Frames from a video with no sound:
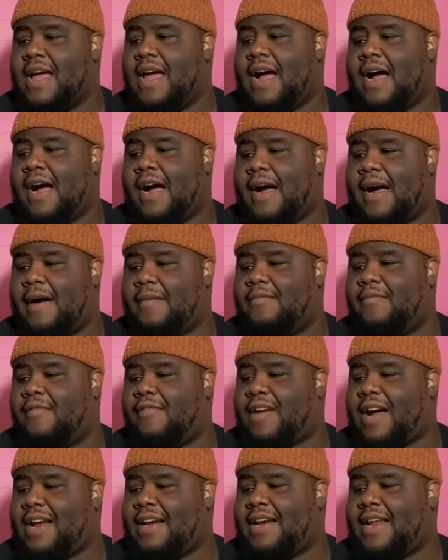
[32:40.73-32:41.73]

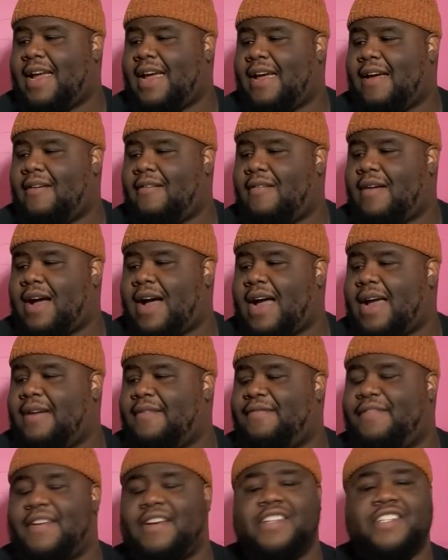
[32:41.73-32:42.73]
Right now, I
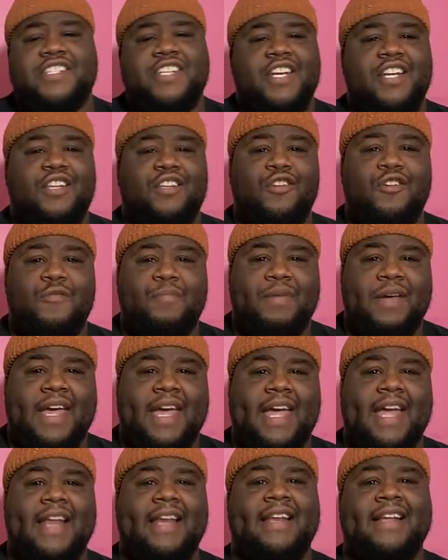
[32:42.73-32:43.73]
am finishing
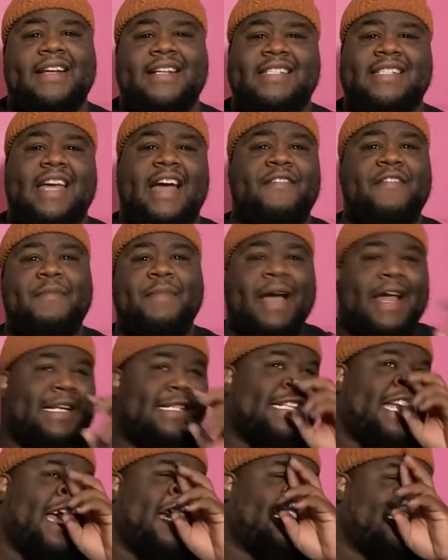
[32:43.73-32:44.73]
Lupin because
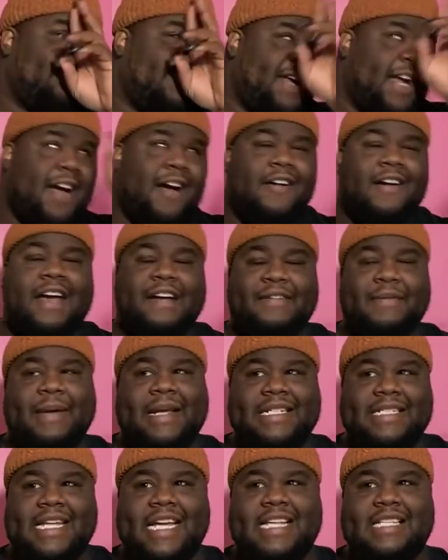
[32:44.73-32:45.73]
everybody's asking
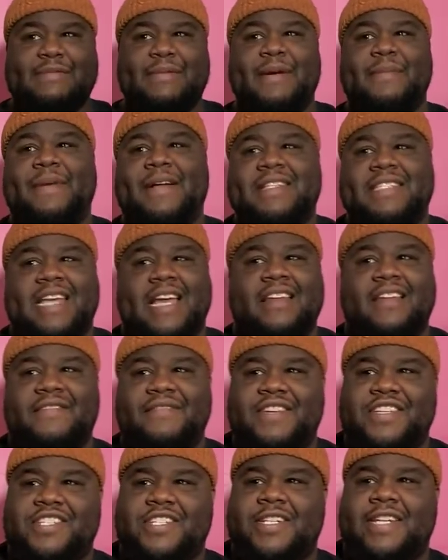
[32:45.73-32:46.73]
me about
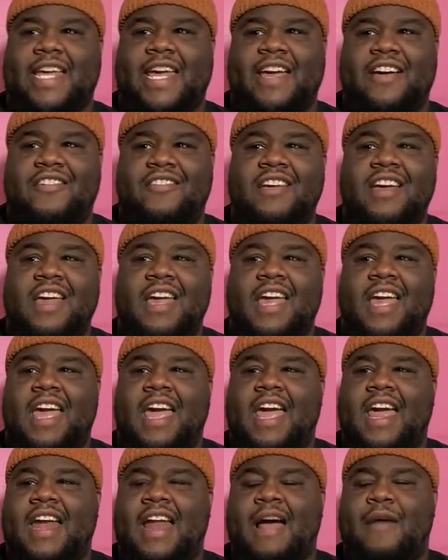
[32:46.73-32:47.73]
television now.
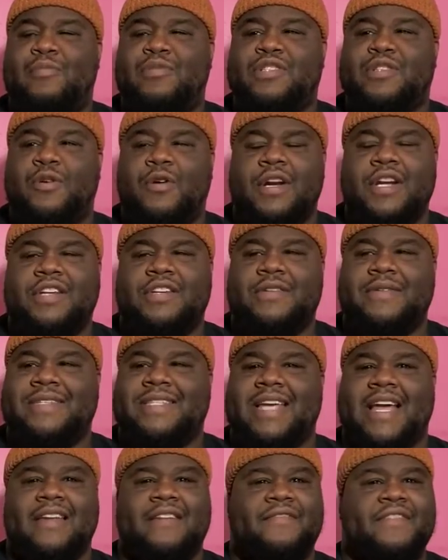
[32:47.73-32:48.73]
And I was going to do
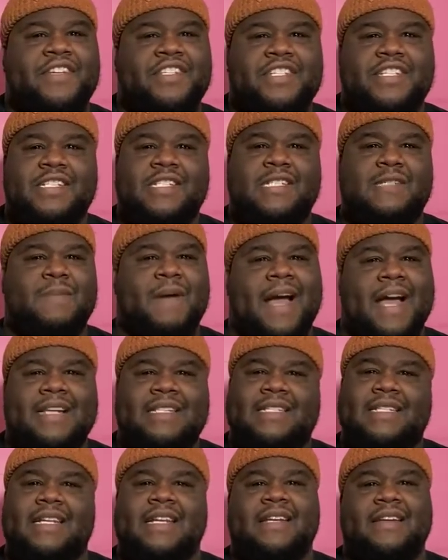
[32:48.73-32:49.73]
television
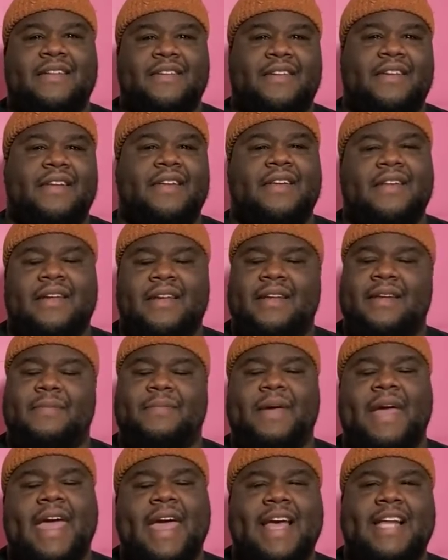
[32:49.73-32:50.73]
spots in the
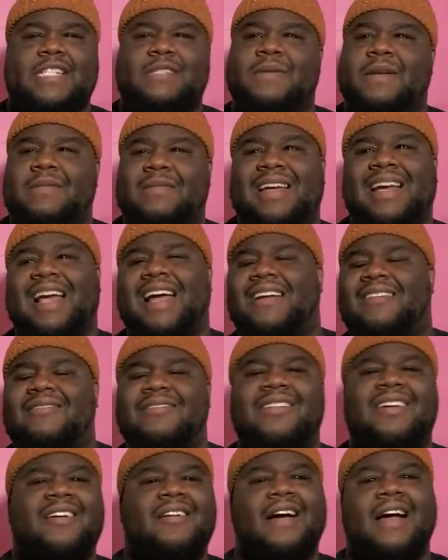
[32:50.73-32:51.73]
past, but I'm like, I
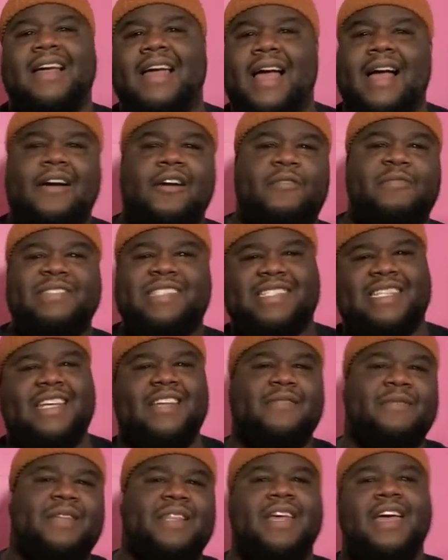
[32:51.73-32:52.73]
don't know. I always
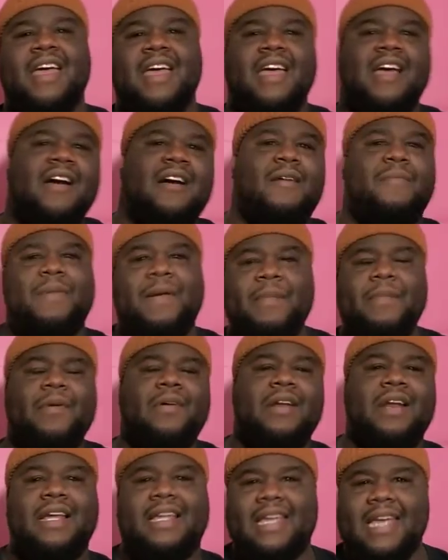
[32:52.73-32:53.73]
teeter with, are people
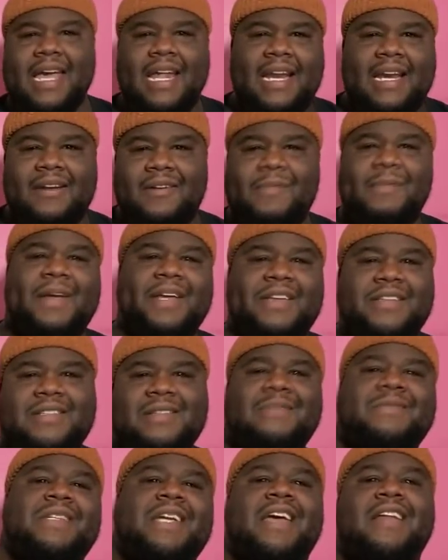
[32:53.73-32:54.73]
going to get it on my
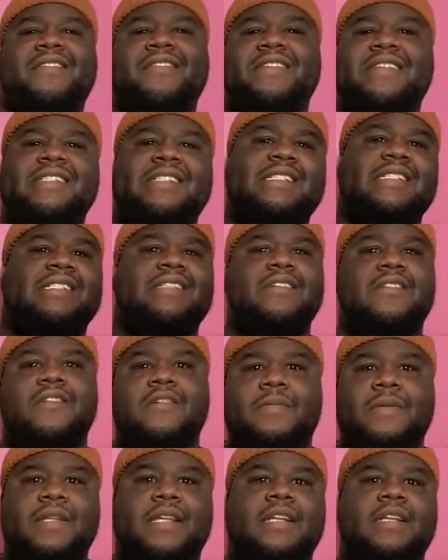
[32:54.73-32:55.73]
YouTube channel because it's
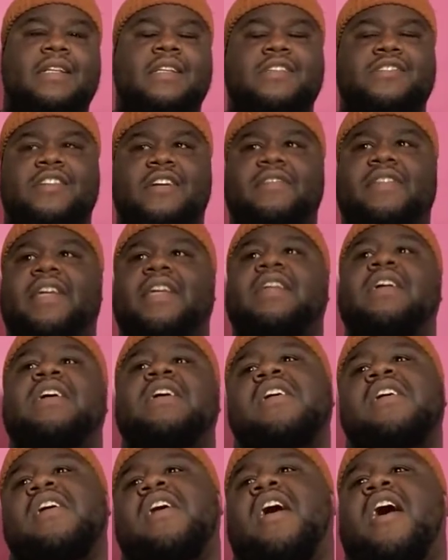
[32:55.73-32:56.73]
so politically driven?
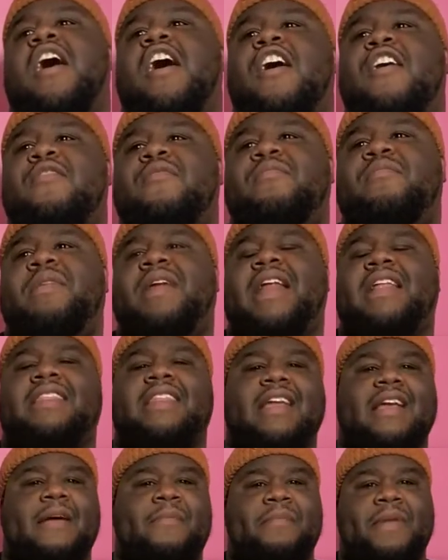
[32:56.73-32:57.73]
But I
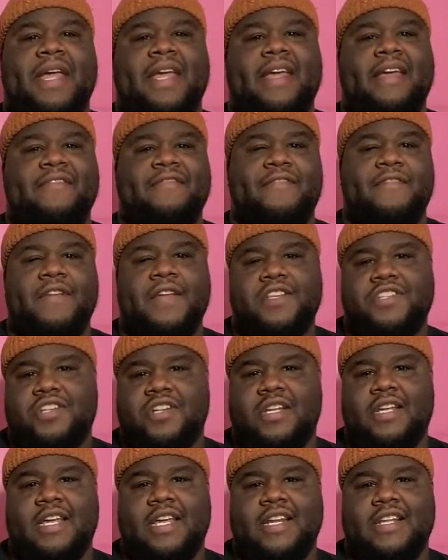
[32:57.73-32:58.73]
think I may
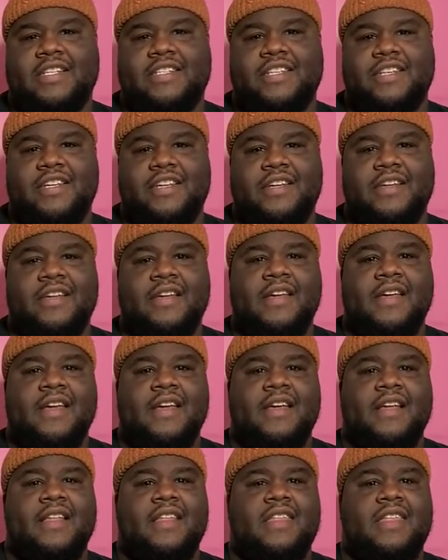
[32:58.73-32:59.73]
eventually get into
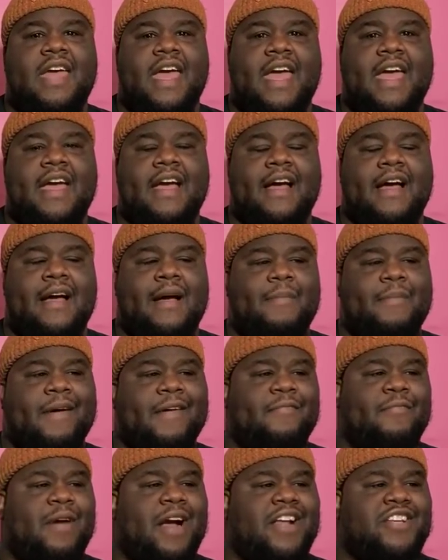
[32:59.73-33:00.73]
that.
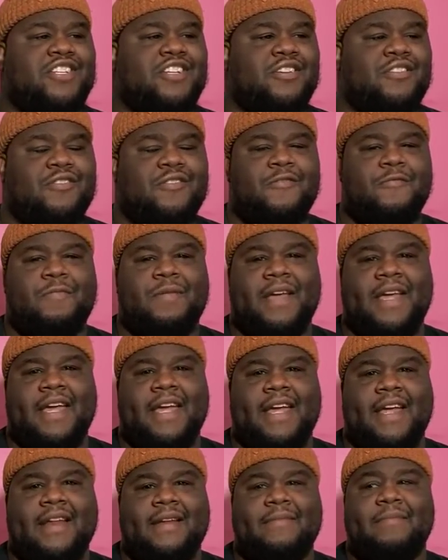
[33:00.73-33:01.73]
I'm watching
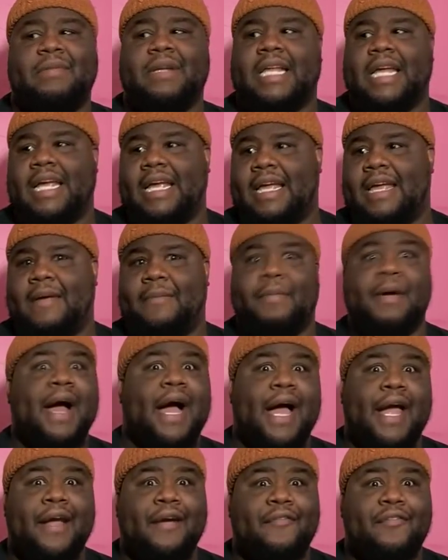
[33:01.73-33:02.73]
Lupin, Bling
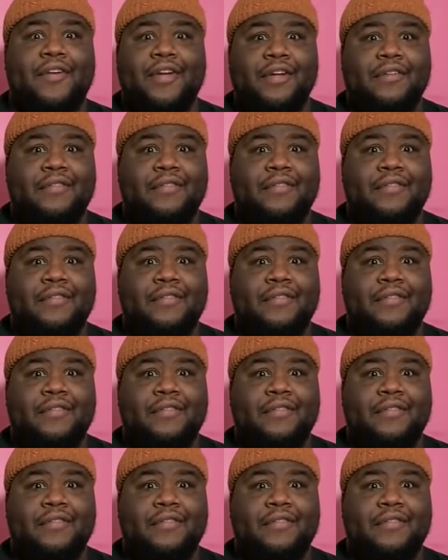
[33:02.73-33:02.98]
Empire for you